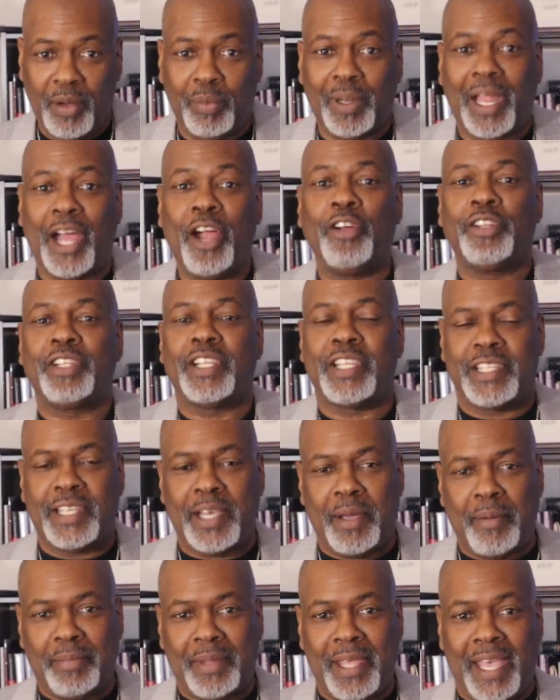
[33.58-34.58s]
Well, I heard the
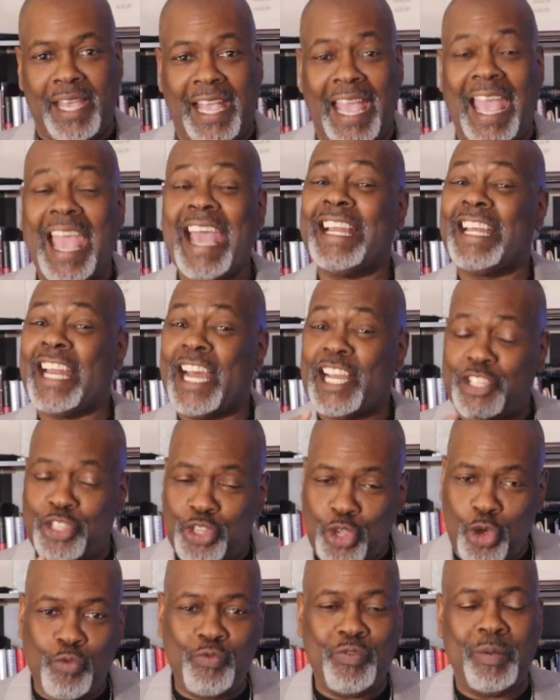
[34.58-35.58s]
same thing, and I
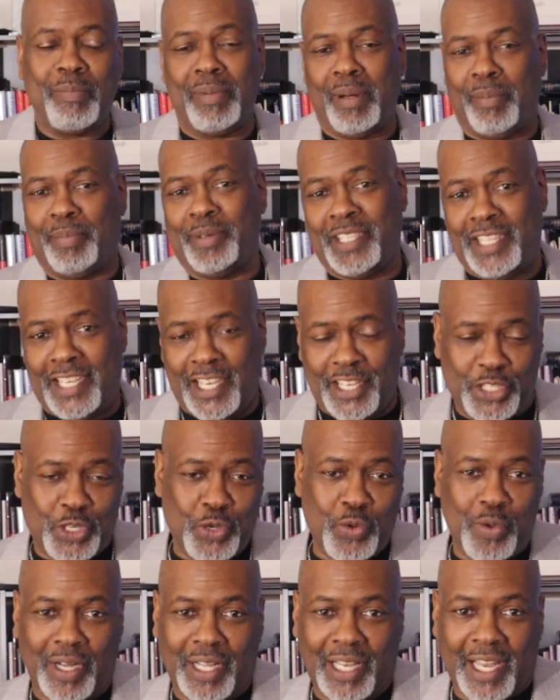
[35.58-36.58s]
don't remember seeing
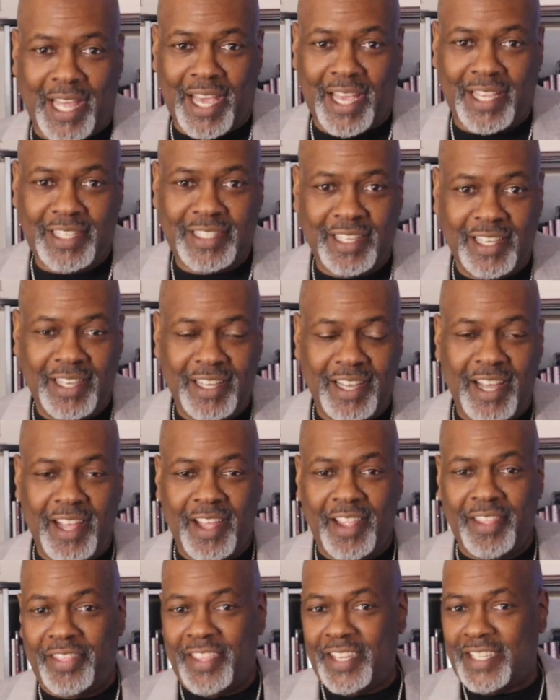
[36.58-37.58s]
you in class.
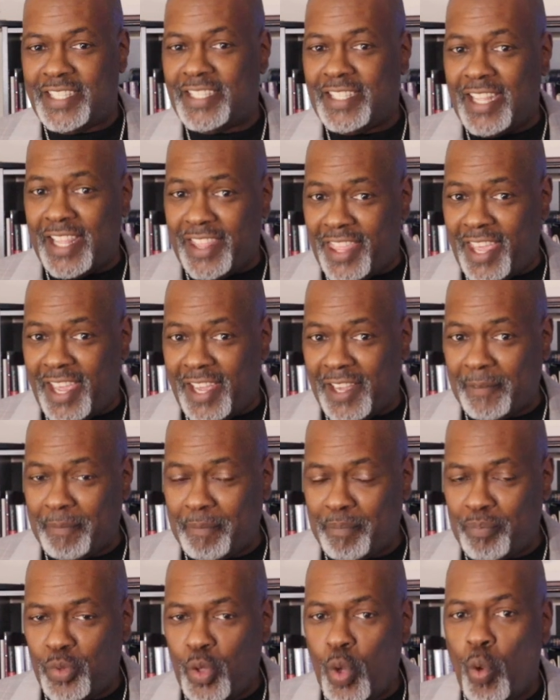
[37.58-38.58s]
This is the thing.
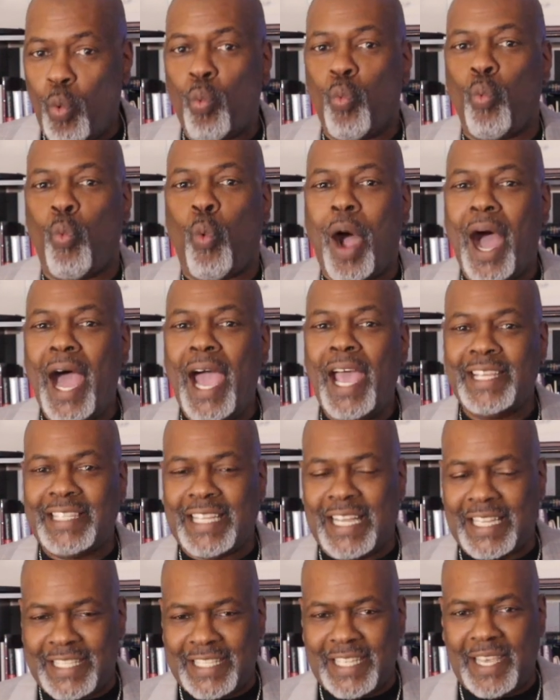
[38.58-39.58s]
Why has
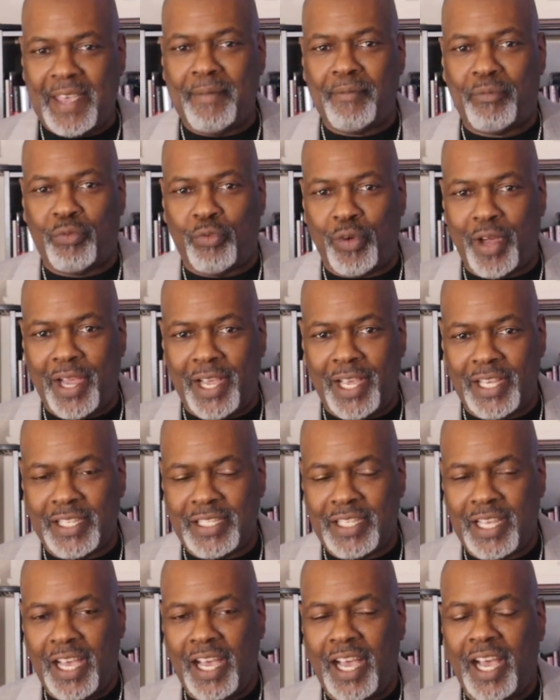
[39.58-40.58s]
that same
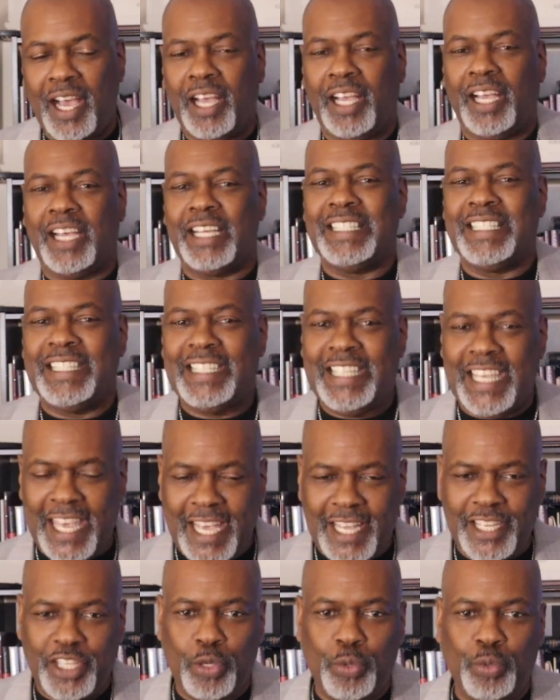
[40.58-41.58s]
phrase
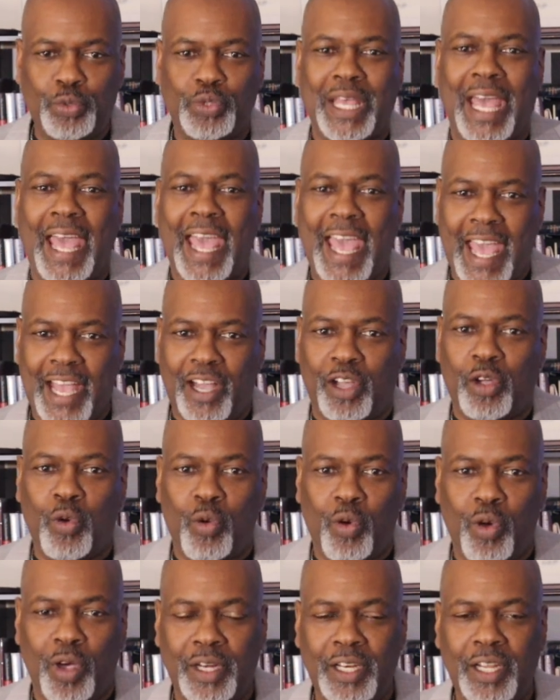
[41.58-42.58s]
continued to
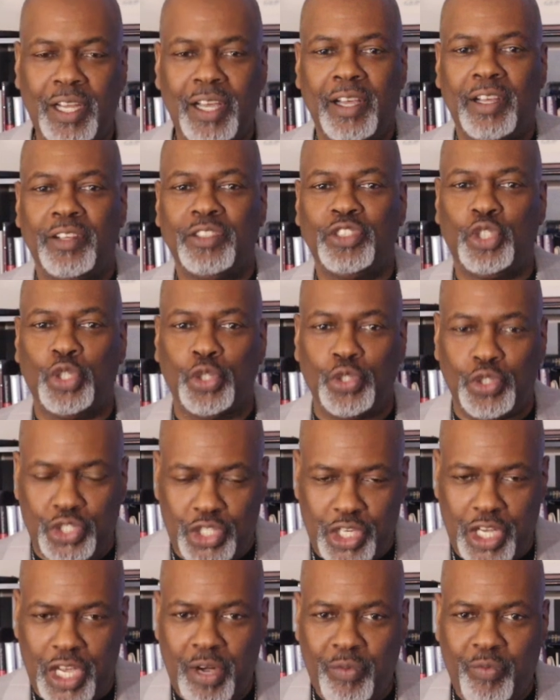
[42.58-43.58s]
echo on to
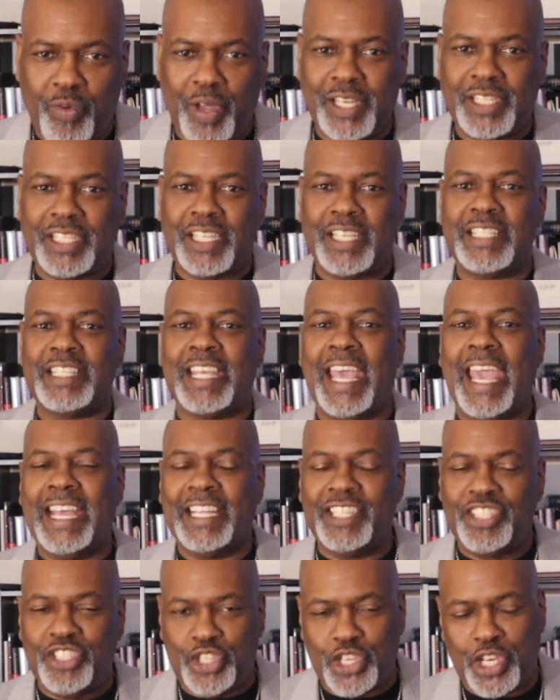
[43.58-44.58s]
generations
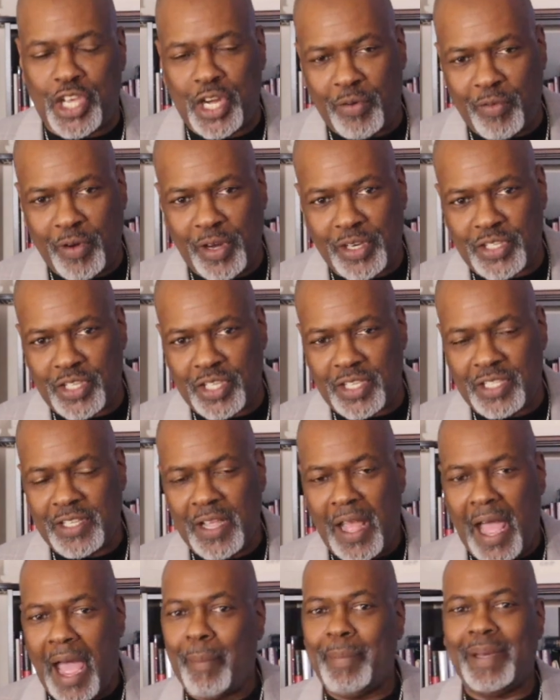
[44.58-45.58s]
and generations?
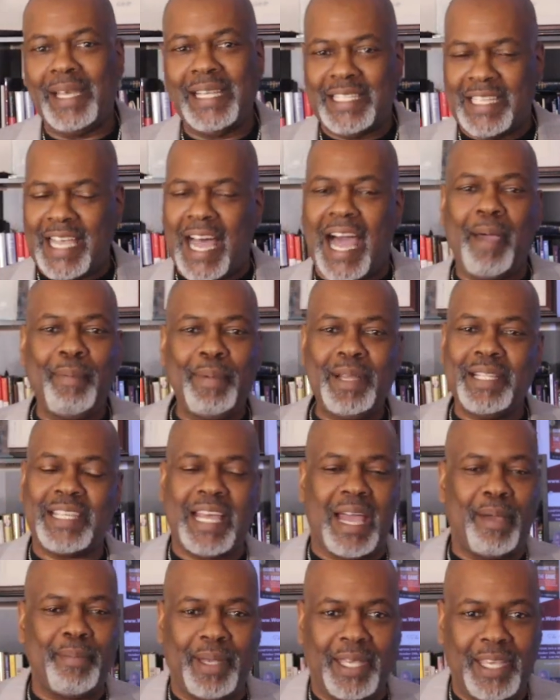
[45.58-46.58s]
I mean, time and
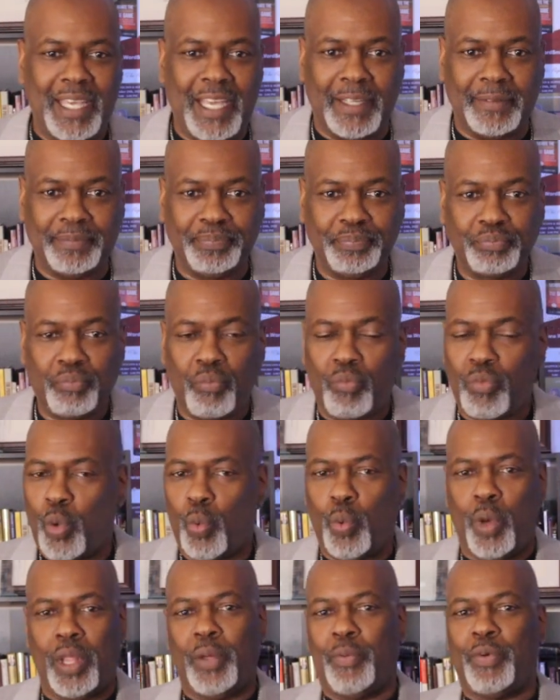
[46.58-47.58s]
time again.
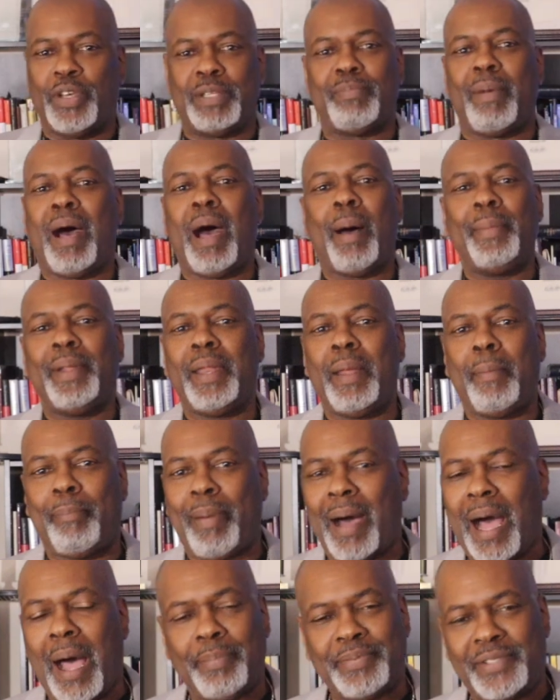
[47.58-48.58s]
Whether it was mom and them,
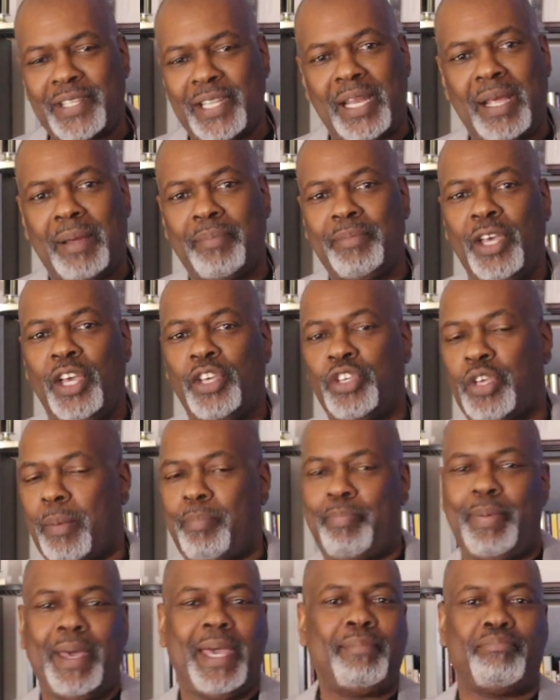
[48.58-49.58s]
pops and them, your
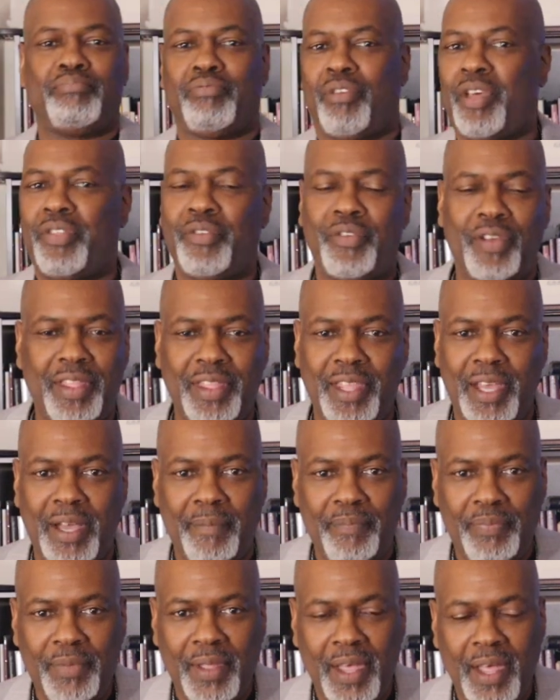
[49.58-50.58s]
big brother and
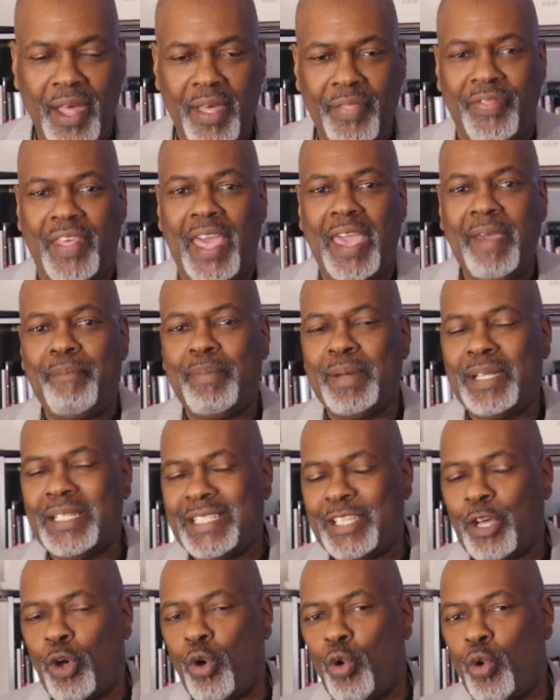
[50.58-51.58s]
them, they've been
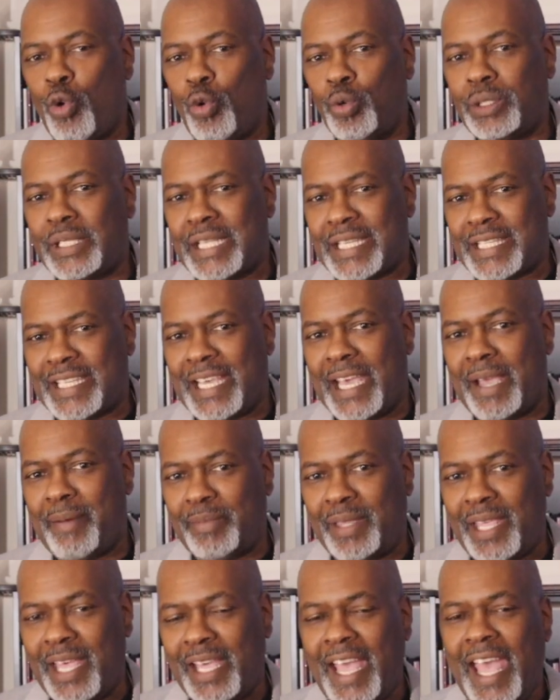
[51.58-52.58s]
told the same
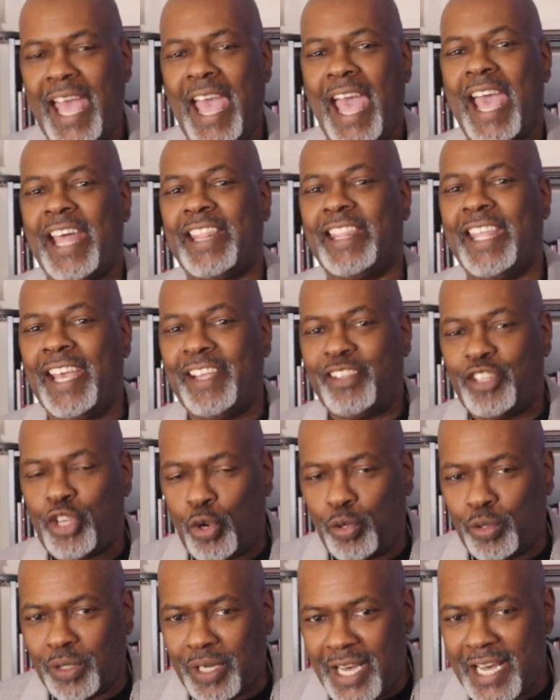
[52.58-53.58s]
thing, and they
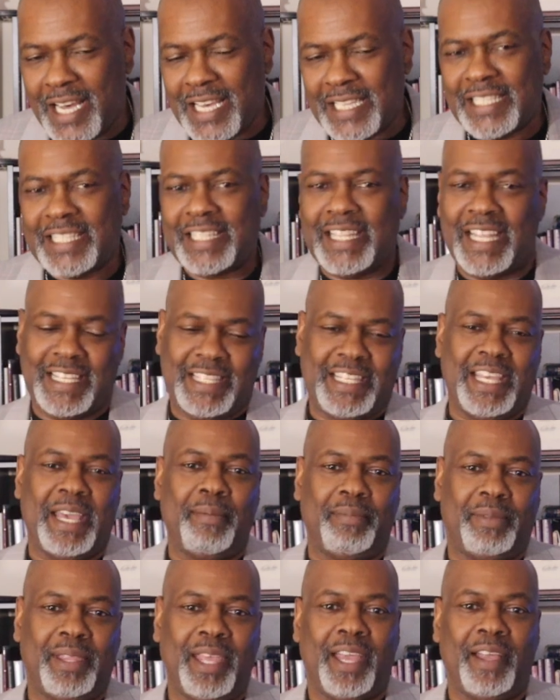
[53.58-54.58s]
told us the
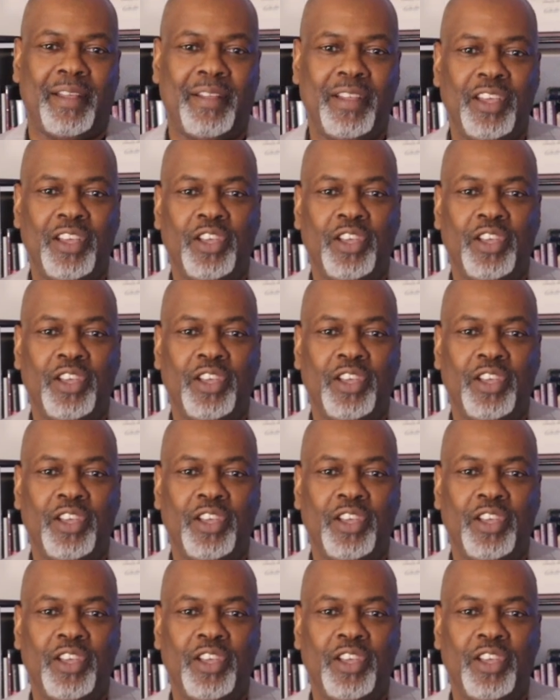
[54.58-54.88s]
same thing.